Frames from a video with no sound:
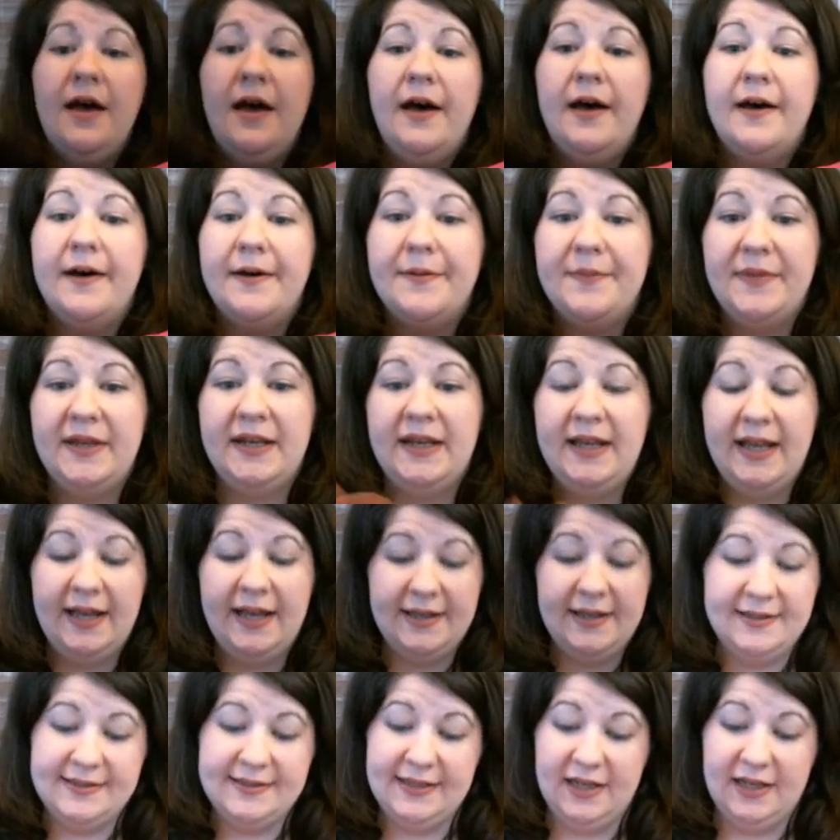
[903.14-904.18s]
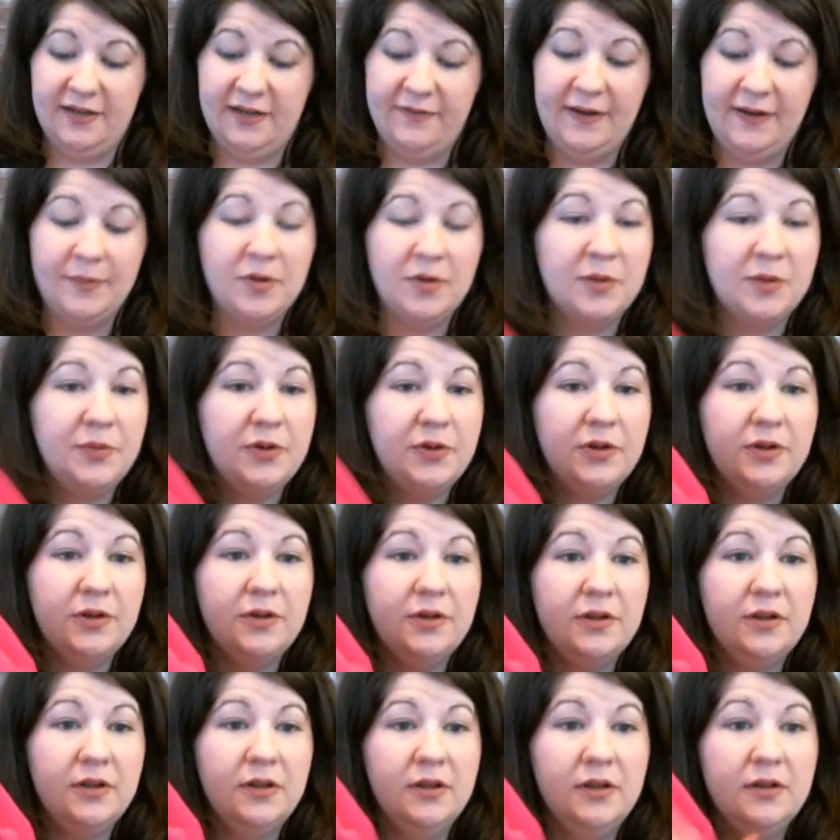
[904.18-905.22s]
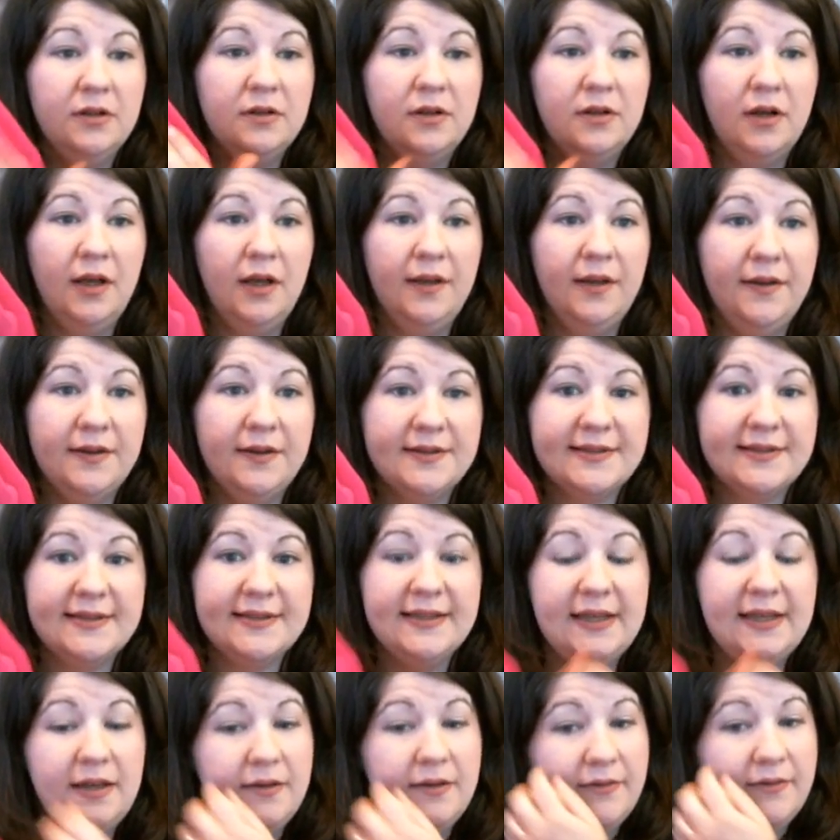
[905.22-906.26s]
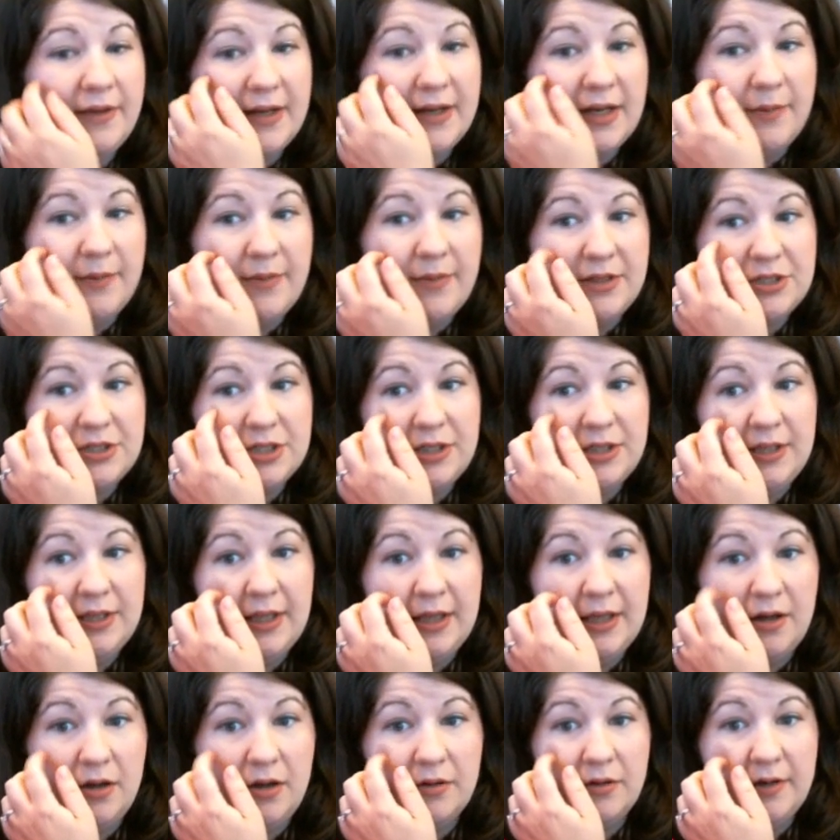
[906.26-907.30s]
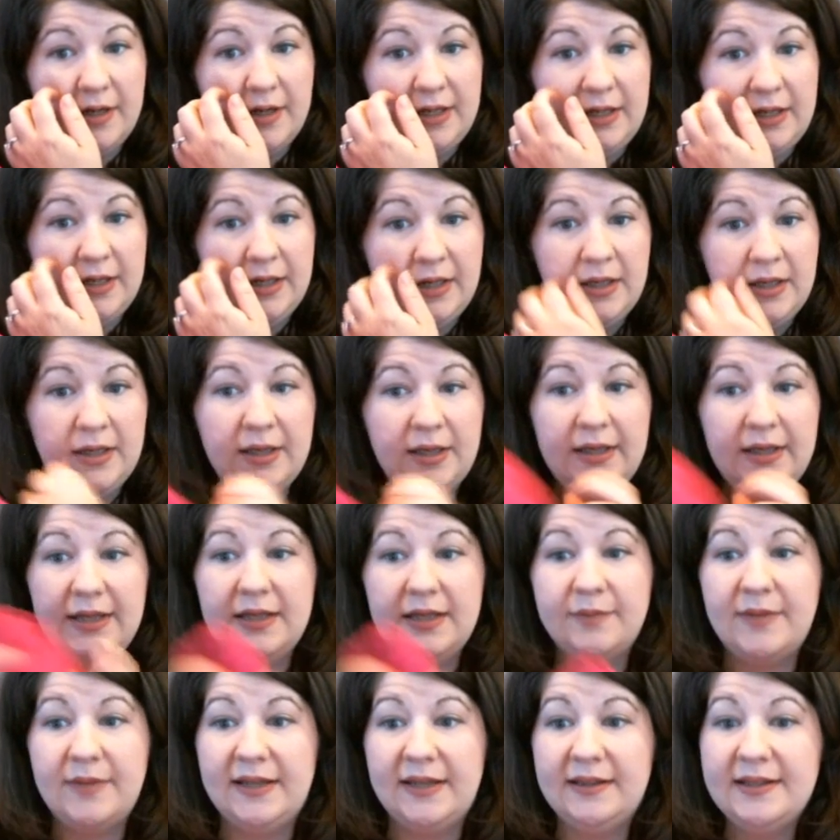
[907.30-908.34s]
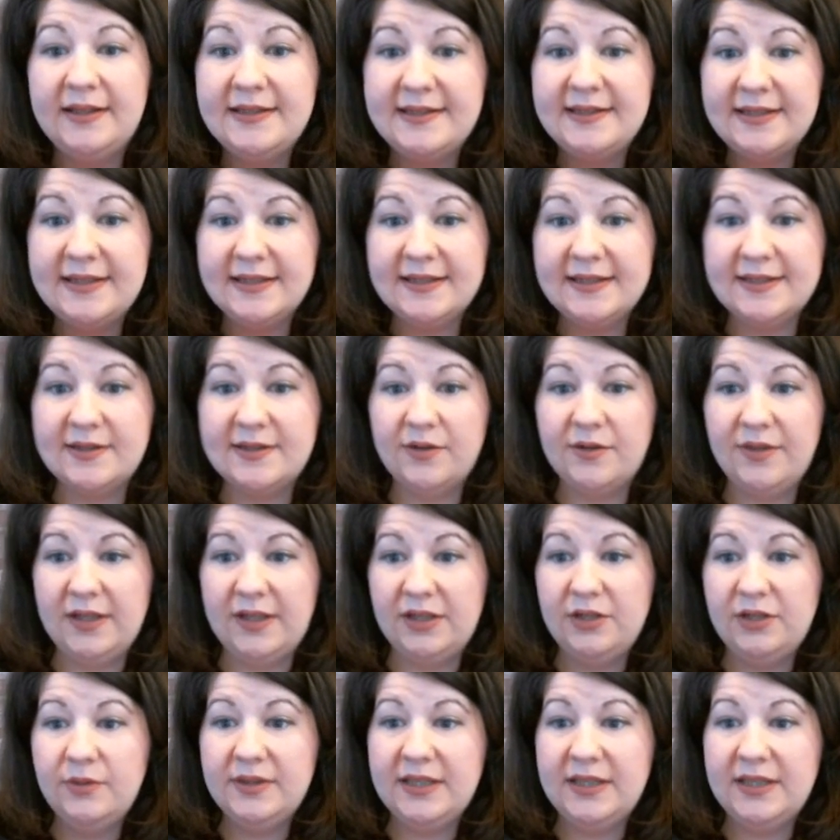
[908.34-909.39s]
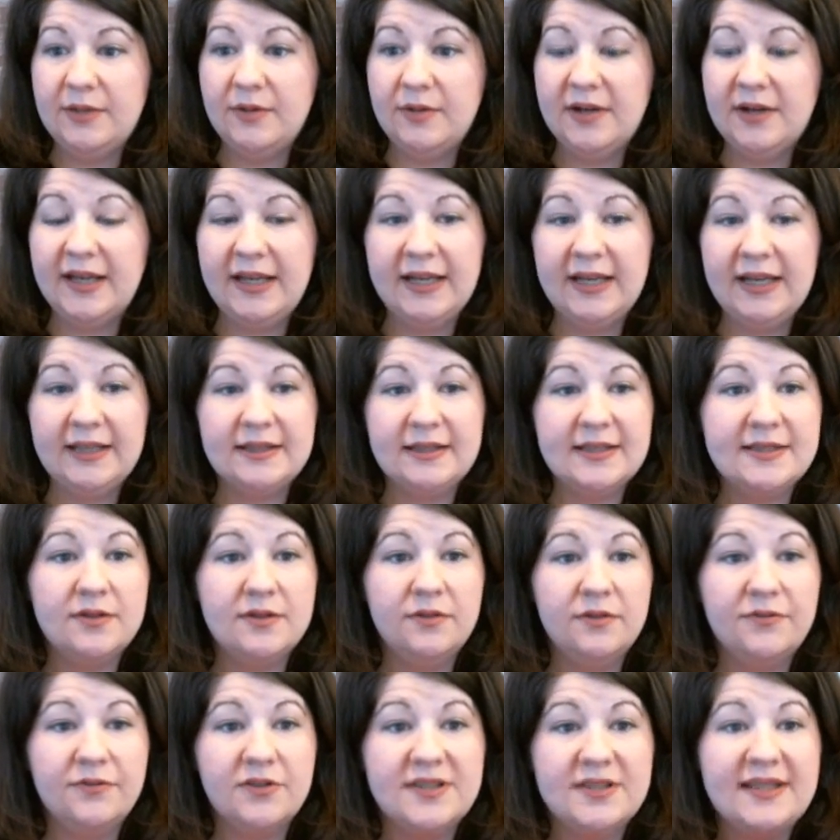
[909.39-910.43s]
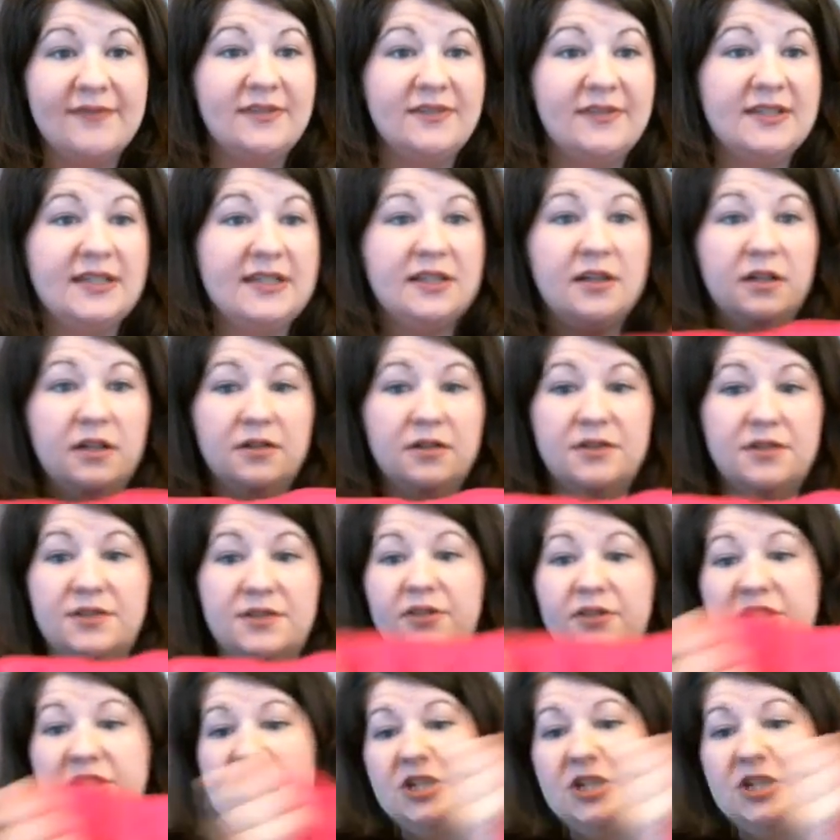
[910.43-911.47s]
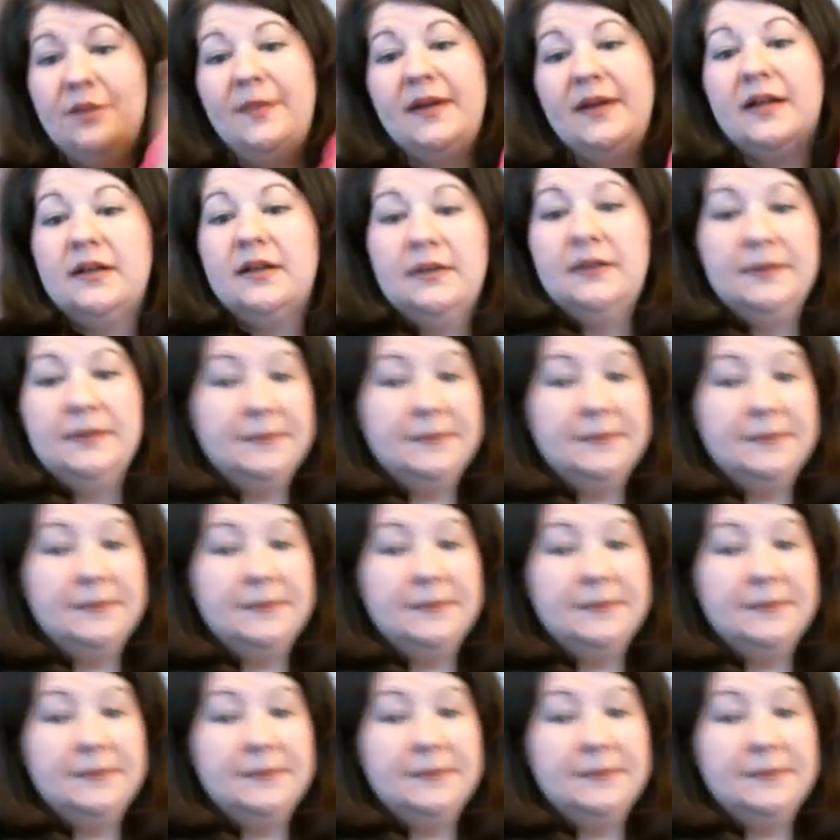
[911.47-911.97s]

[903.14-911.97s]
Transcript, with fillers: Um, and it has like a fabric pull on the sleeve. And I mentioned that already in my listing, so they knew what they were getting. This sold for seventeen dollars, free shipping.